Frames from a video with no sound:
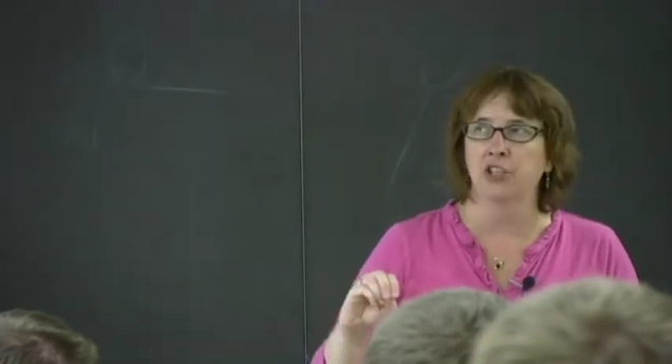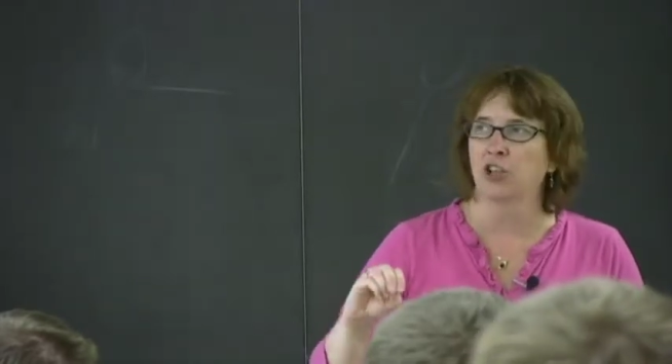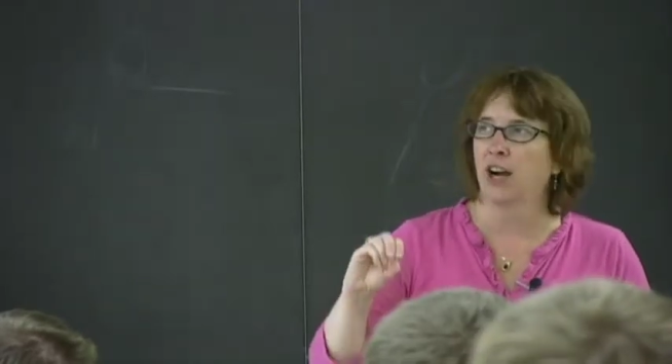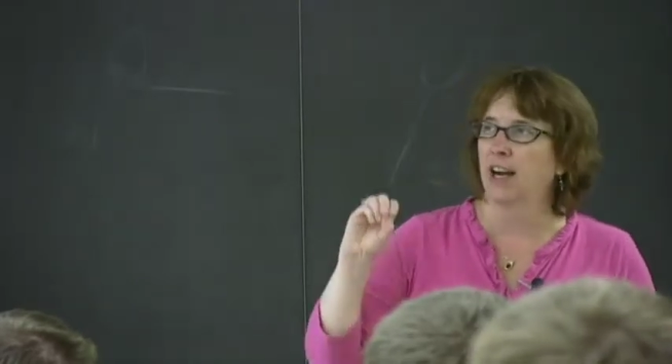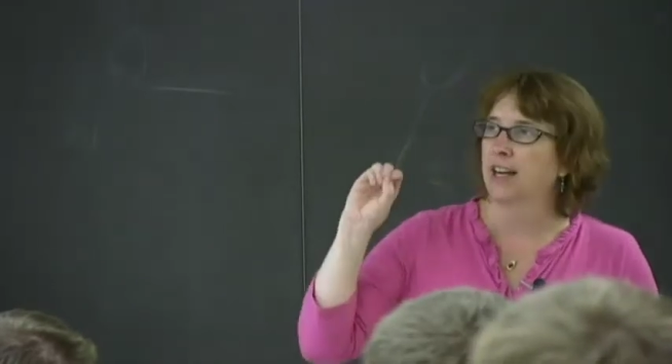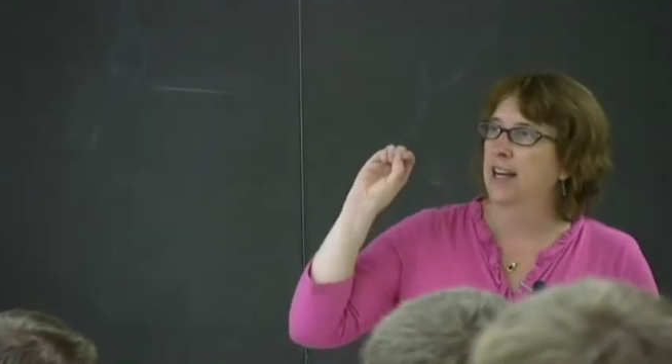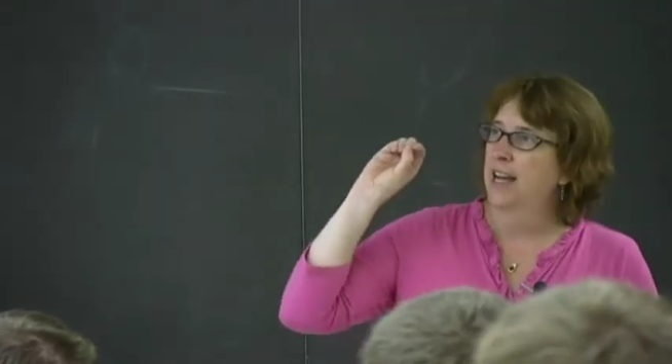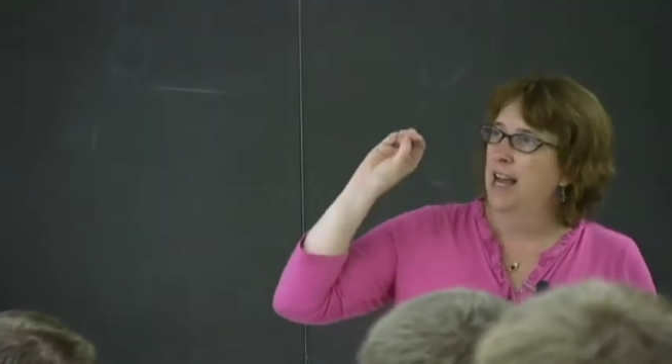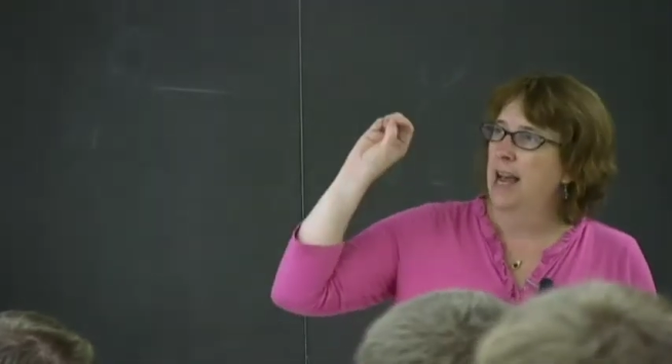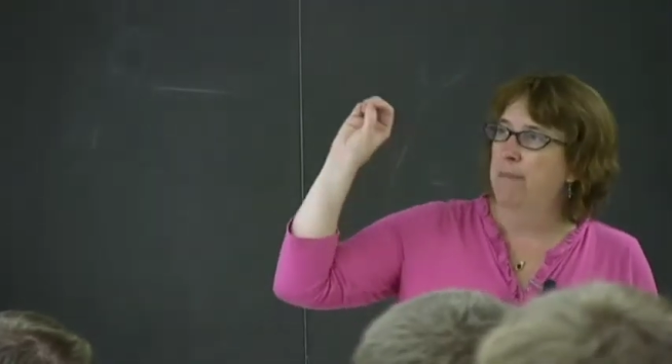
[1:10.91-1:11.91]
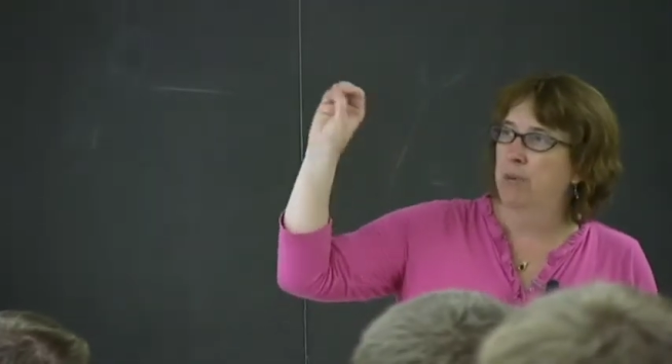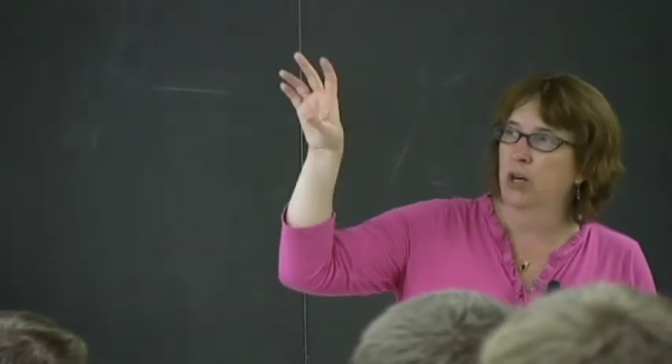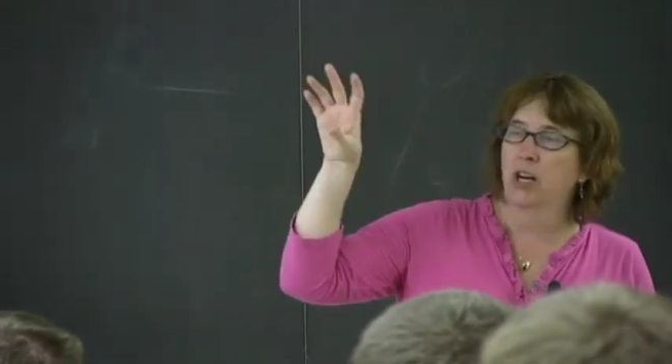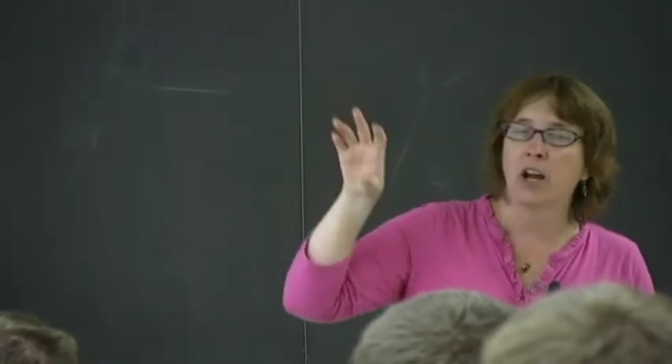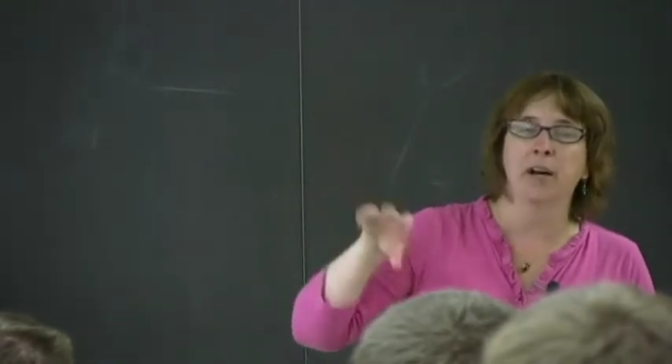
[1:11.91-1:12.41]
a truck and
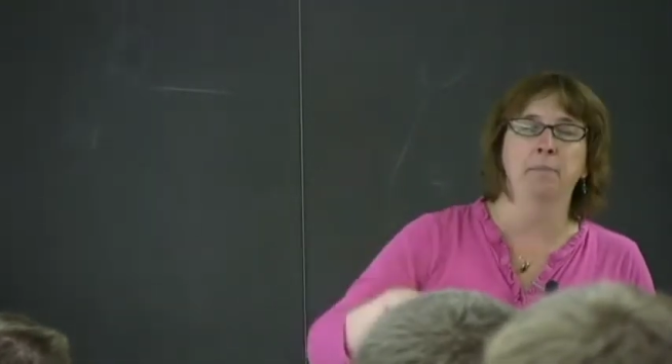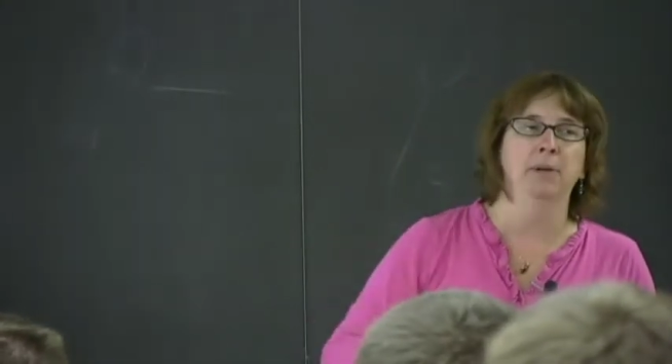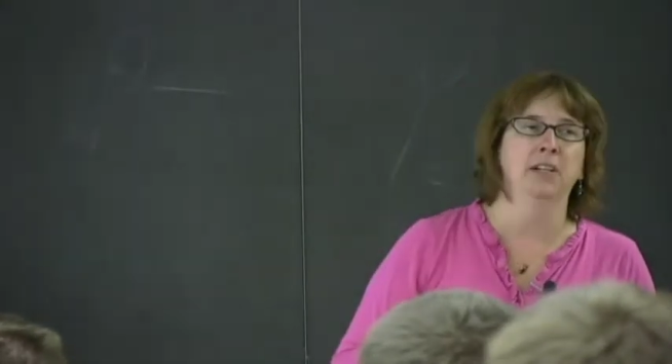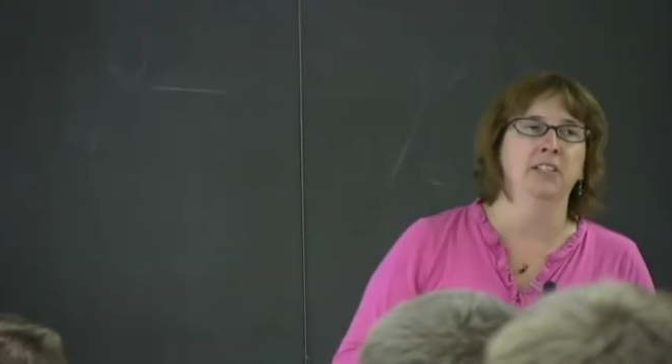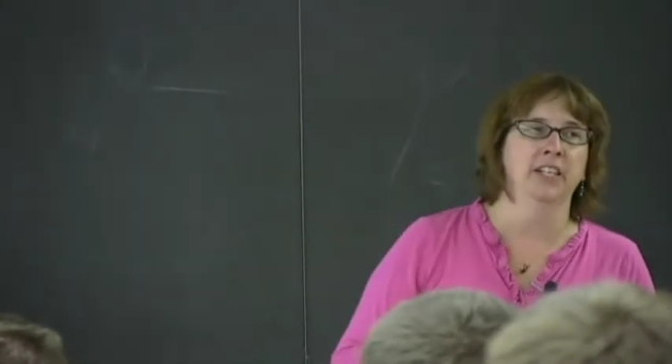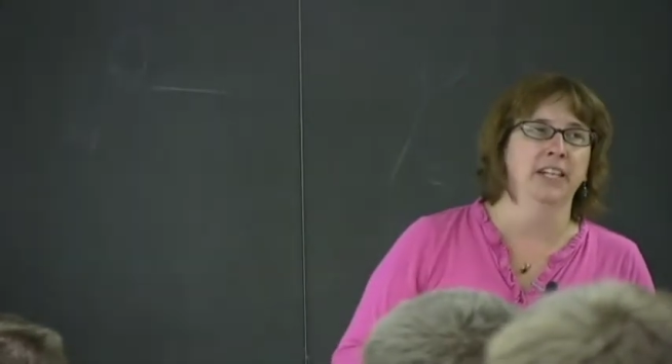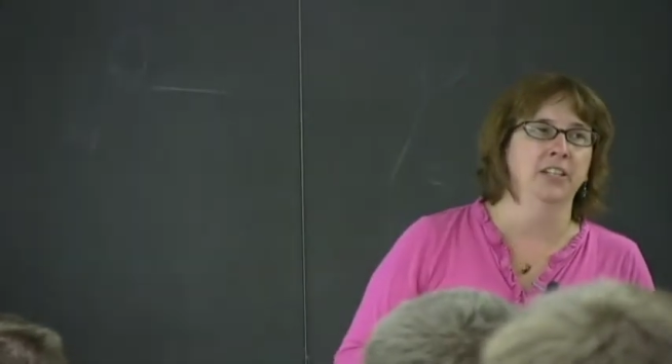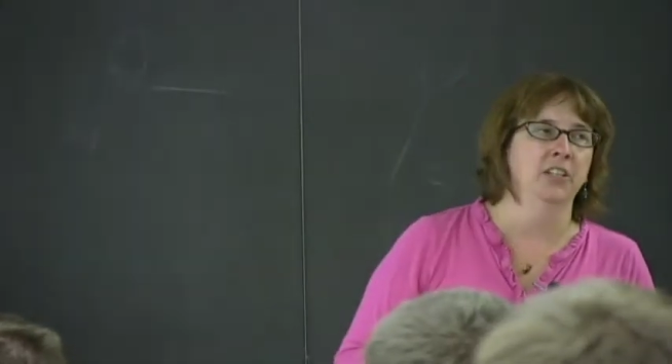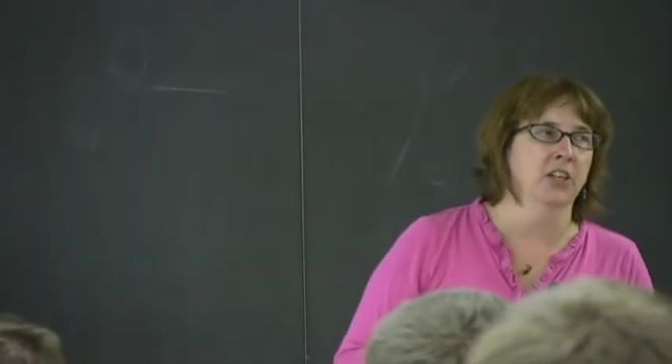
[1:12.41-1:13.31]
put it on a building,